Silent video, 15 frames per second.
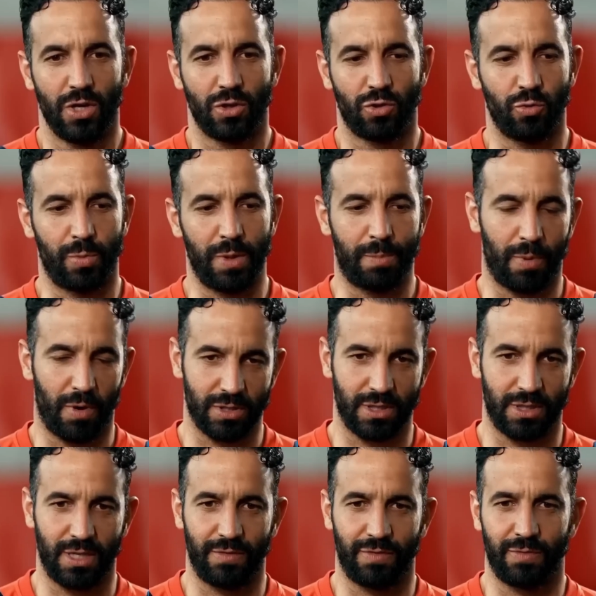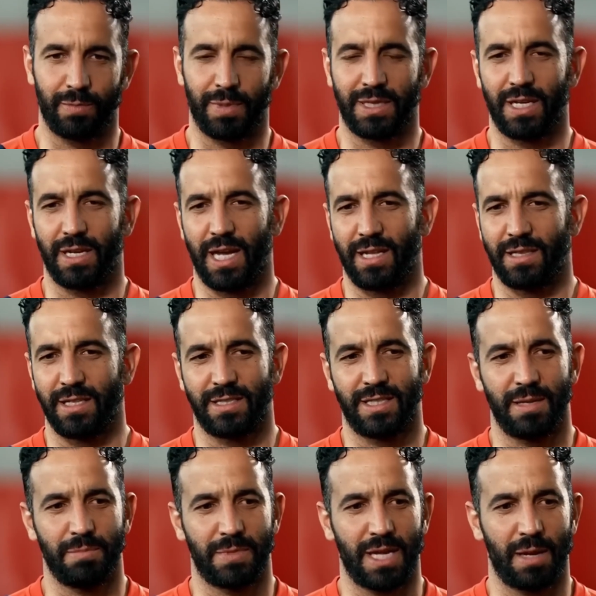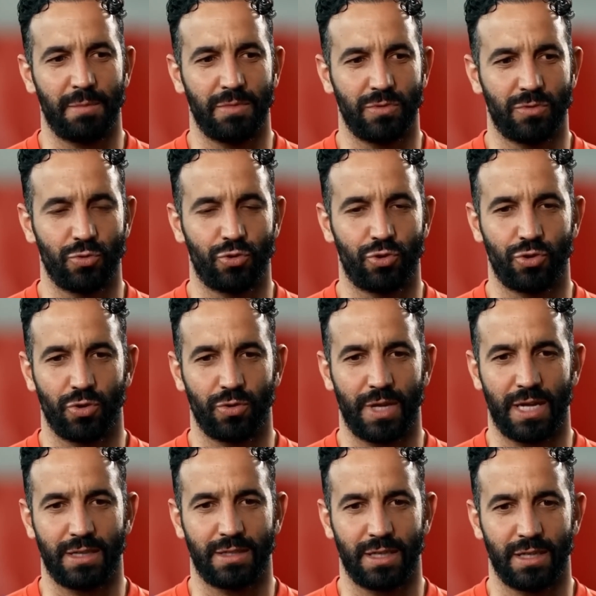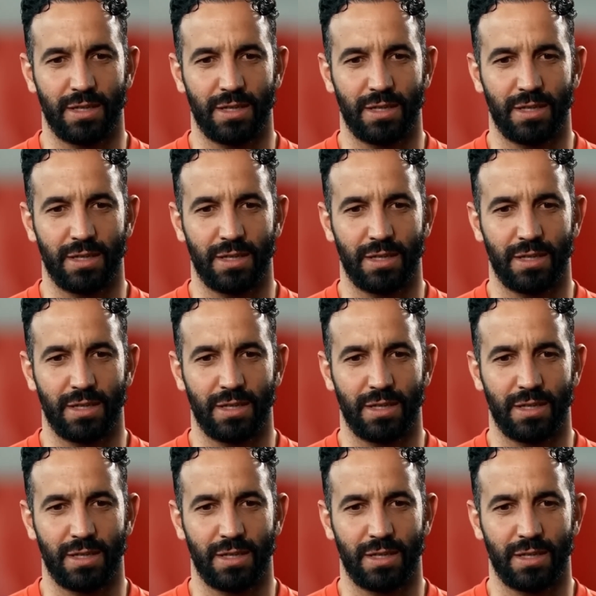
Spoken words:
hanging by a thread. The team's performances have been